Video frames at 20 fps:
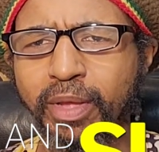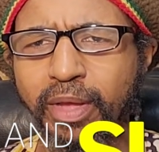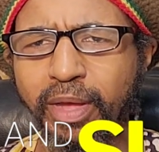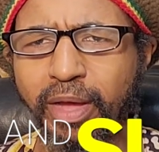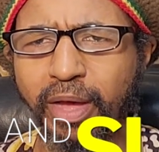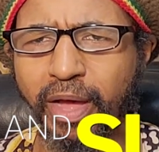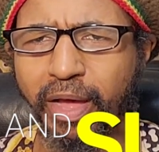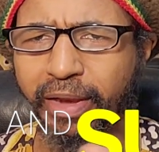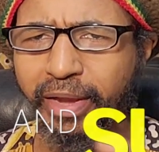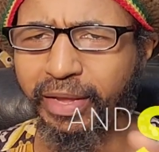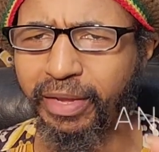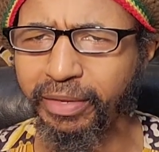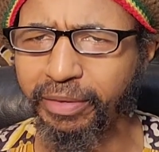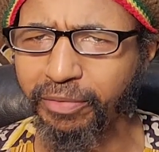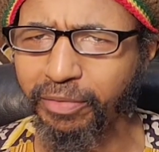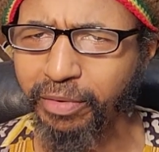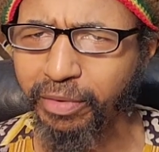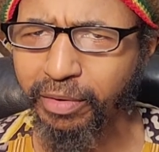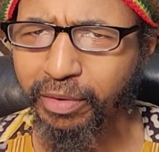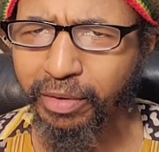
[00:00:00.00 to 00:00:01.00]
on a
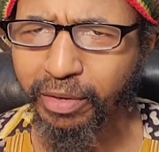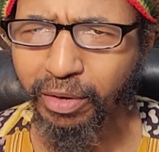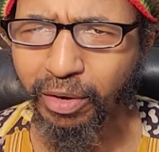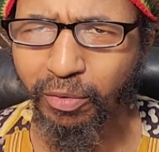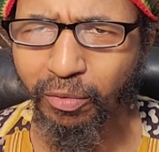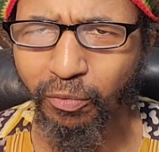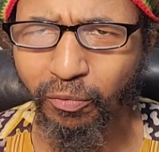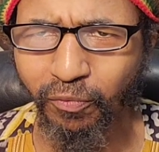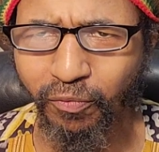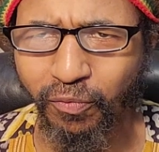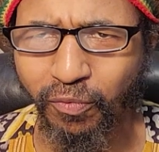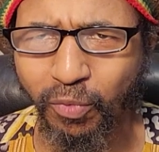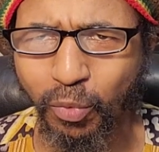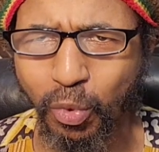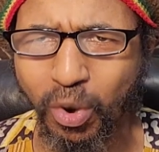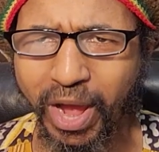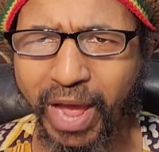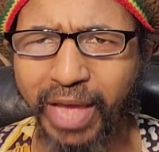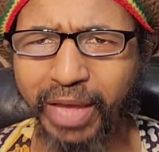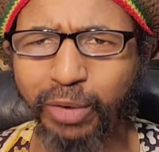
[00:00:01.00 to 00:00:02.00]

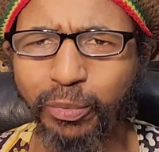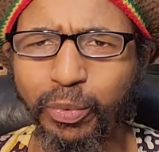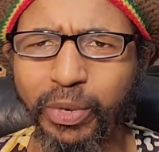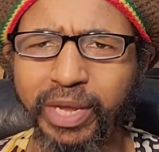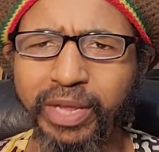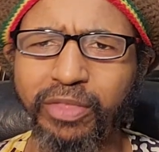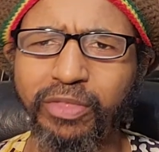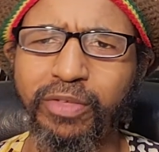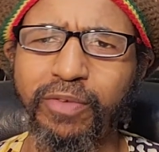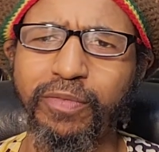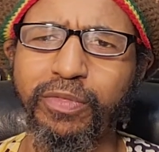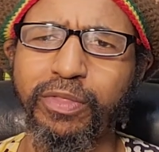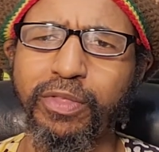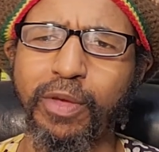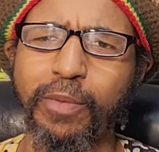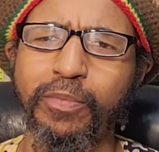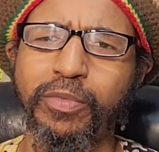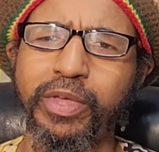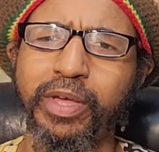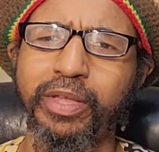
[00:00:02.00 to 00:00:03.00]
wide range of
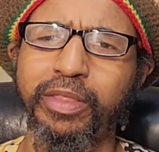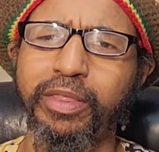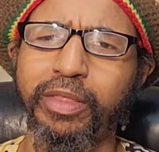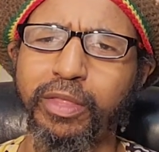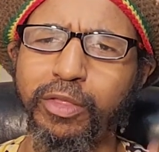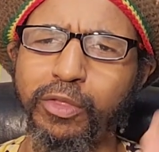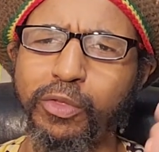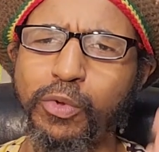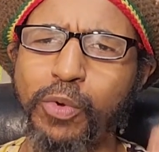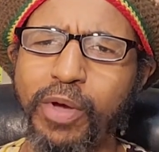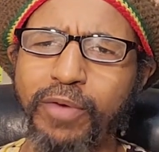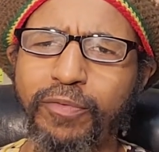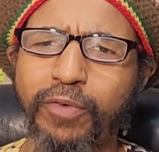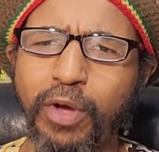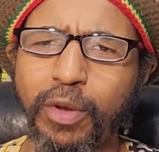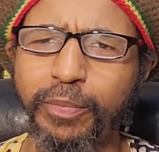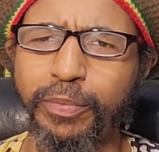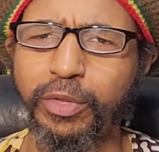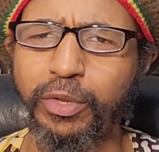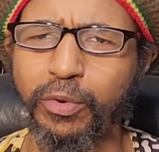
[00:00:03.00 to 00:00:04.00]
subjects, you have
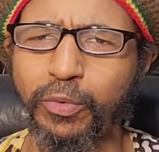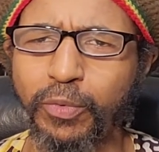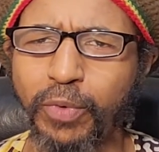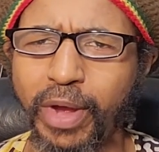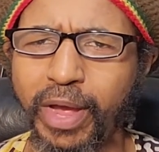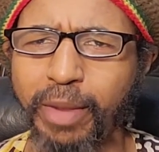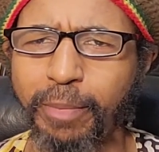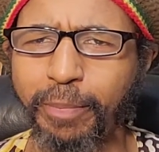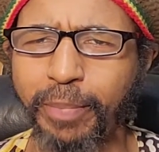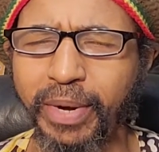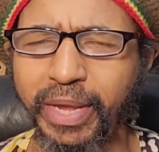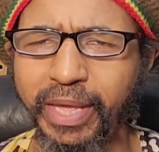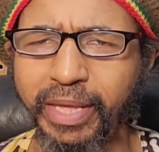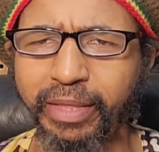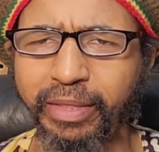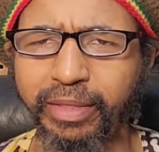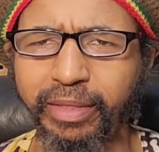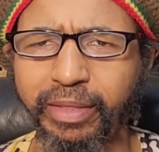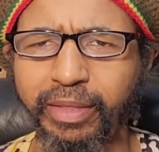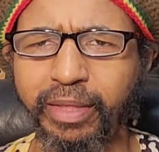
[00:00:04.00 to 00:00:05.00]
come to the right
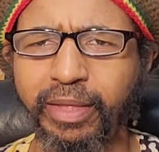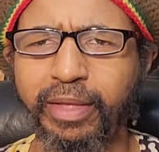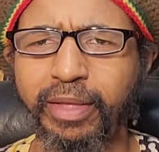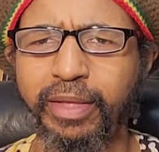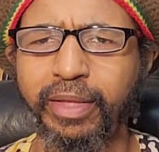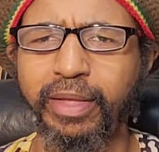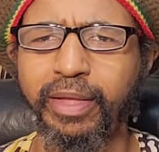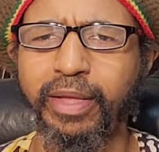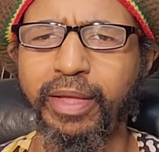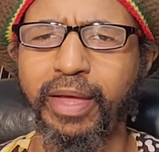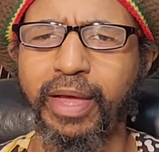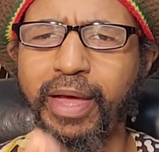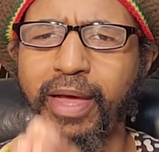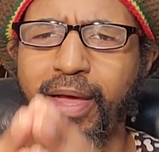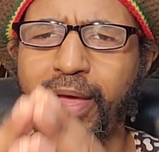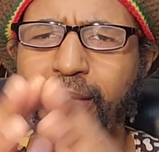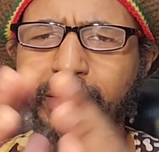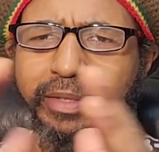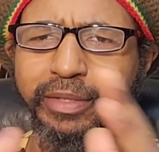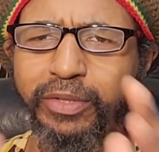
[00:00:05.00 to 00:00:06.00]
place.
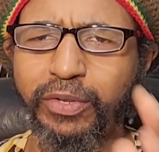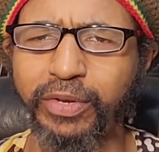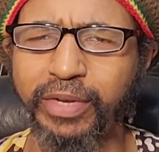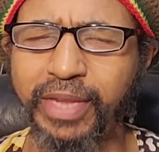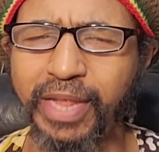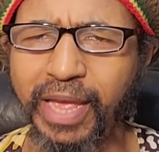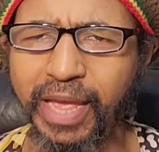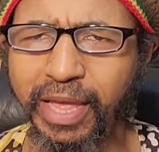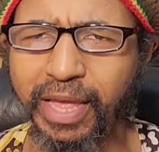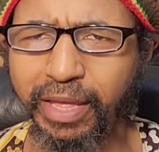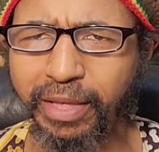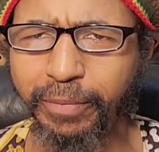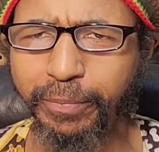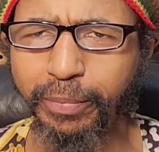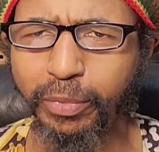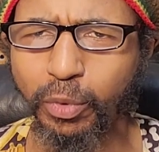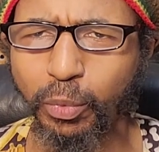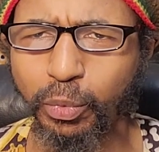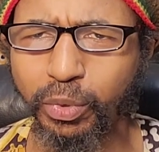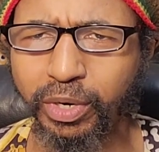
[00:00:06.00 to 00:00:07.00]
Today
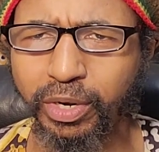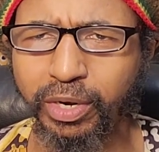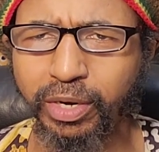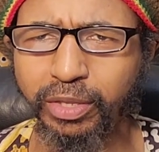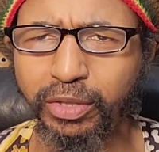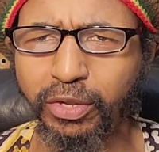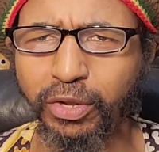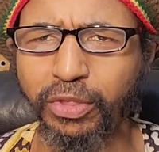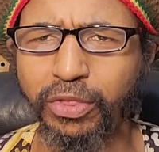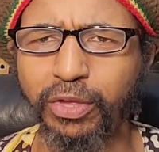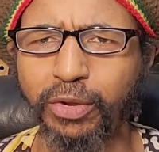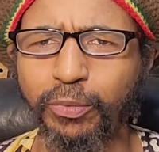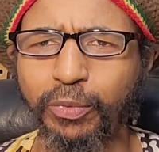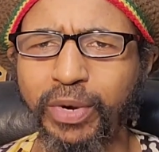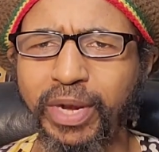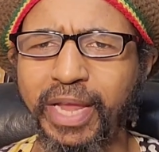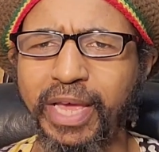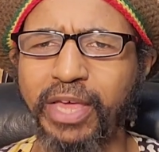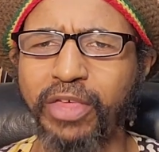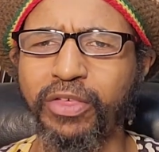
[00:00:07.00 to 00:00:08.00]
we're going to touch a
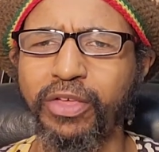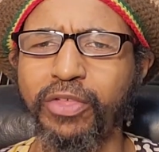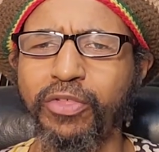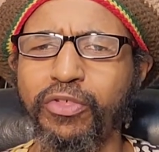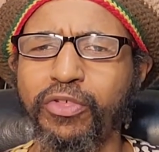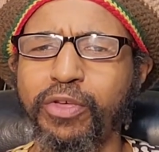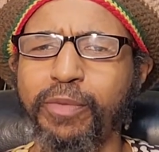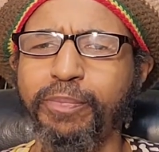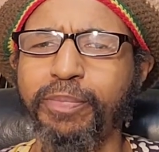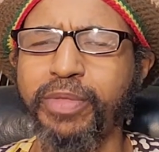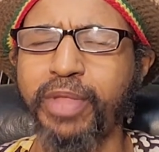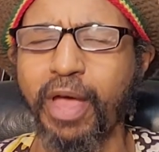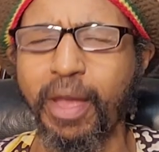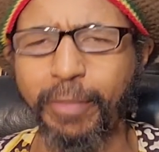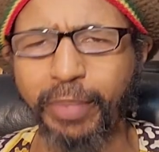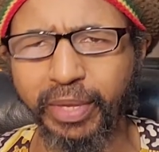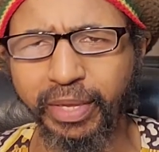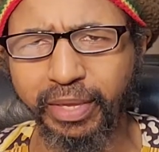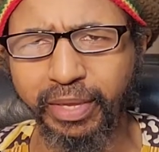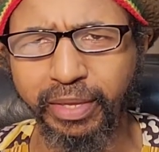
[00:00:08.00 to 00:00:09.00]
relationship
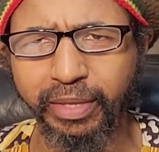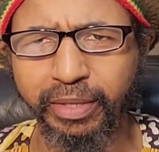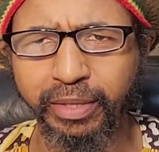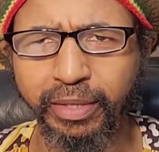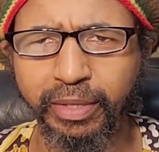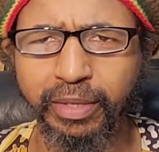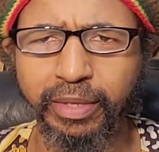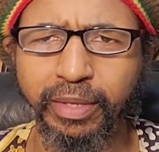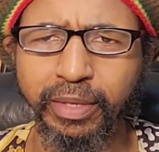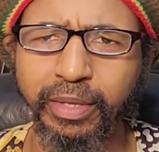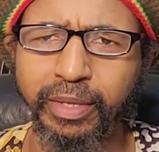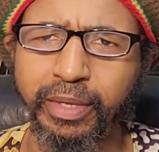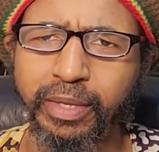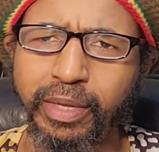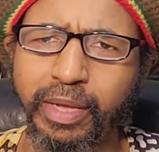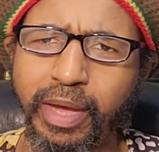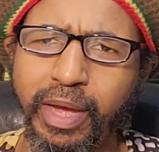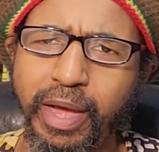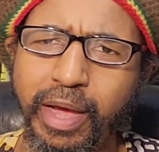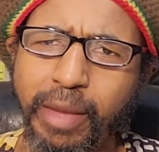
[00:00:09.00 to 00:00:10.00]
topic,
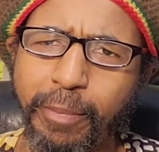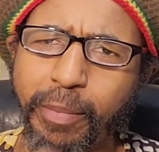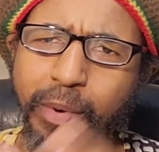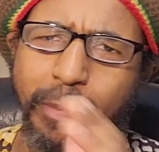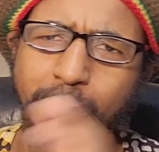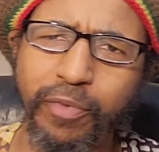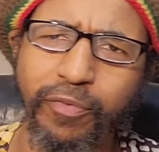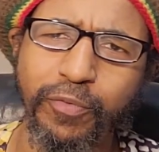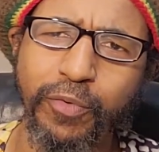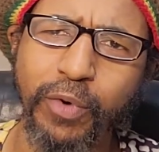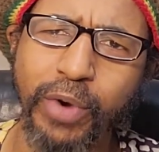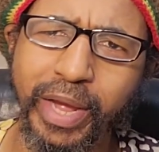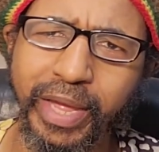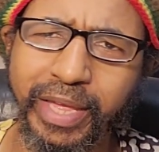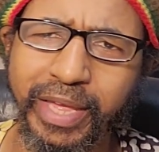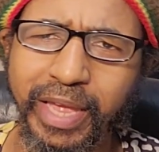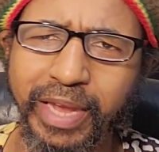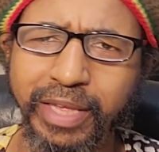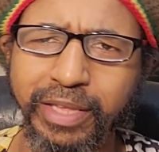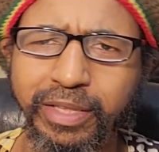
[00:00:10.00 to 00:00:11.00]
but before I
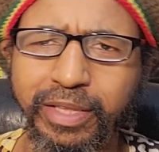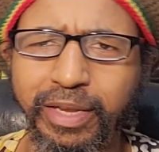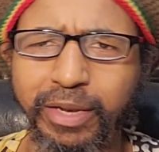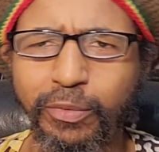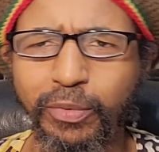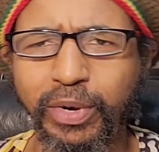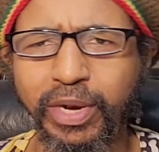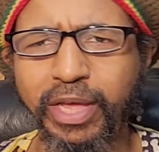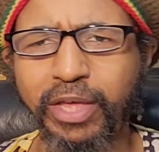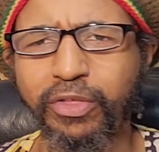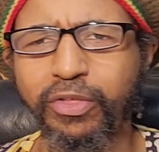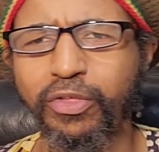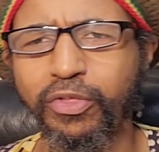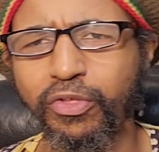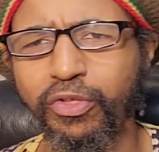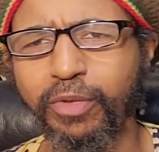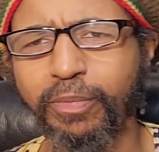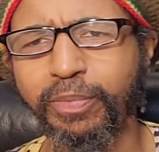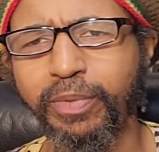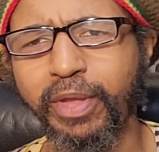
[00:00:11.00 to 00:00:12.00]
get into the
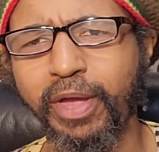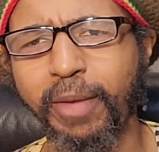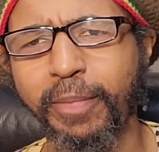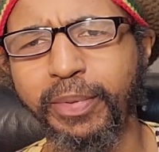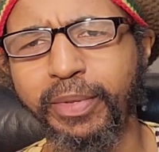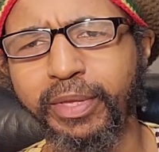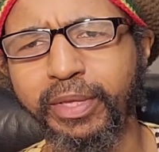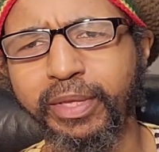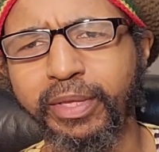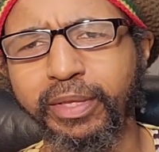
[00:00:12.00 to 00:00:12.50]
relationship topic,